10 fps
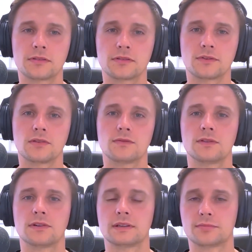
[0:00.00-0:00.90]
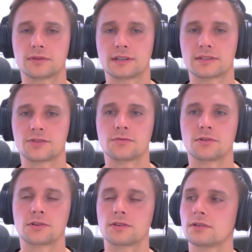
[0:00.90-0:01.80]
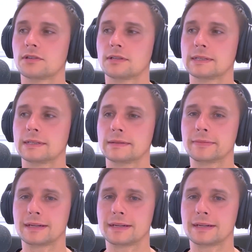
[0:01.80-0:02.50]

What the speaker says: with Volvo and products that you're working on,